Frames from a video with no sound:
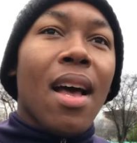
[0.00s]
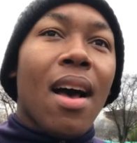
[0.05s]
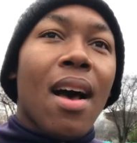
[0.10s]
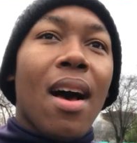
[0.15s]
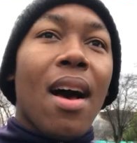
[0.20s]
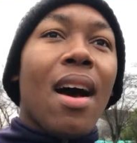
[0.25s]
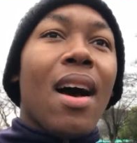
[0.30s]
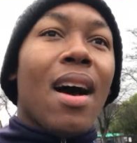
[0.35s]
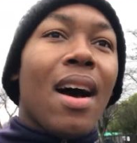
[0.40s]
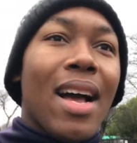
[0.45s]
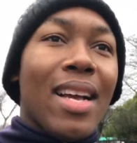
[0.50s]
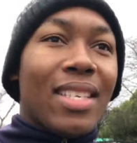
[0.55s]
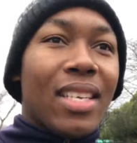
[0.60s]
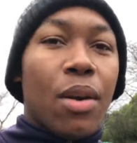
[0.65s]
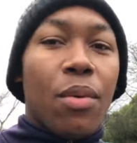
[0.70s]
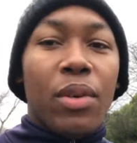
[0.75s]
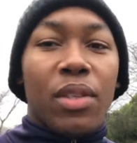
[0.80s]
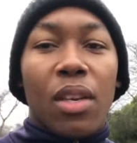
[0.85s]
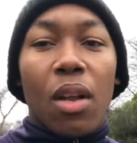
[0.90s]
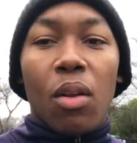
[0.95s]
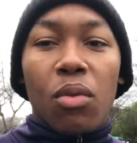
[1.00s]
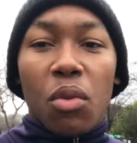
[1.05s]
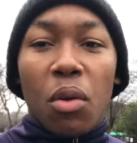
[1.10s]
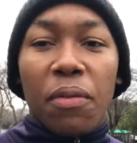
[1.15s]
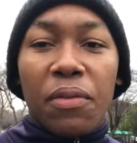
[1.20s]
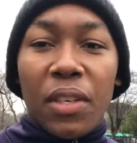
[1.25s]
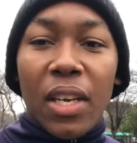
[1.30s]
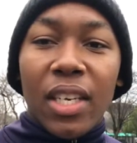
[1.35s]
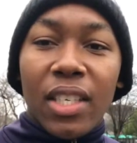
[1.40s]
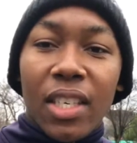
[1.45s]
as a result of
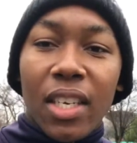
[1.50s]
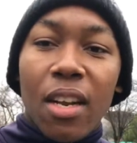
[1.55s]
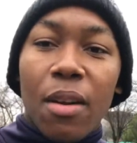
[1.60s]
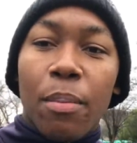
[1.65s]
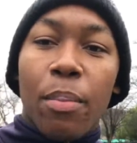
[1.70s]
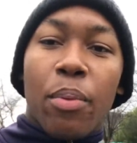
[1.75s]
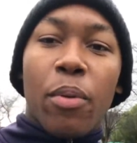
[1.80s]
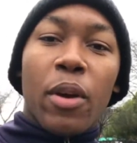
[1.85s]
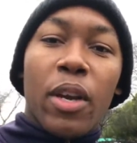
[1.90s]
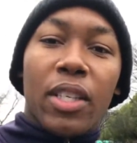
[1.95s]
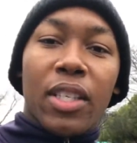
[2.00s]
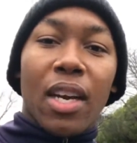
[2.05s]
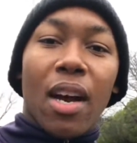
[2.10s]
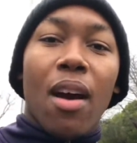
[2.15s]
tension and pressure,